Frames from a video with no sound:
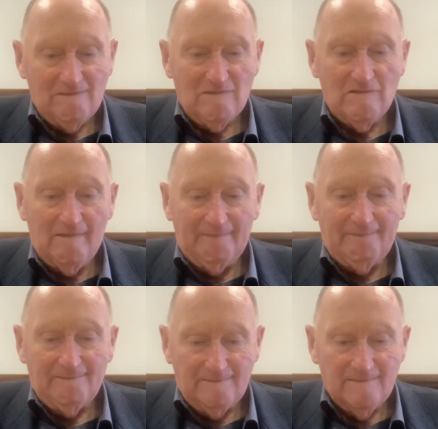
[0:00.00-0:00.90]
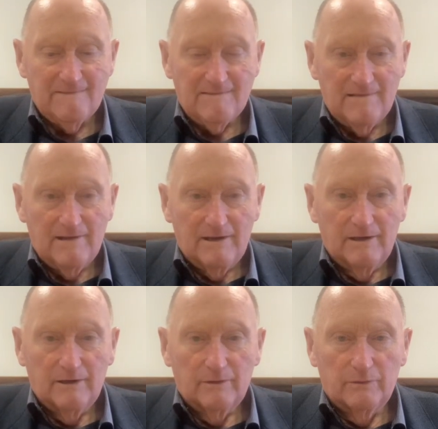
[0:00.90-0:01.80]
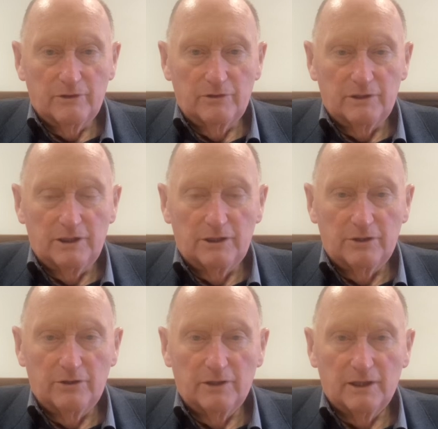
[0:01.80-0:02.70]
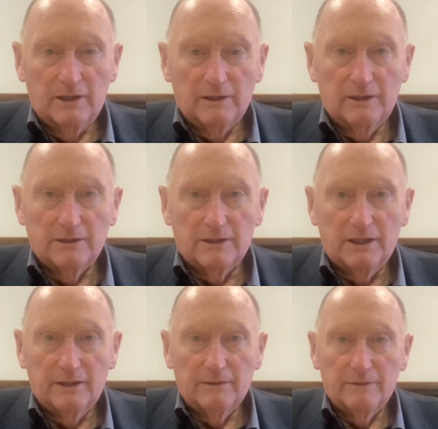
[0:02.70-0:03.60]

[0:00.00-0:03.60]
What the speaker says: We do need to do that, that's right.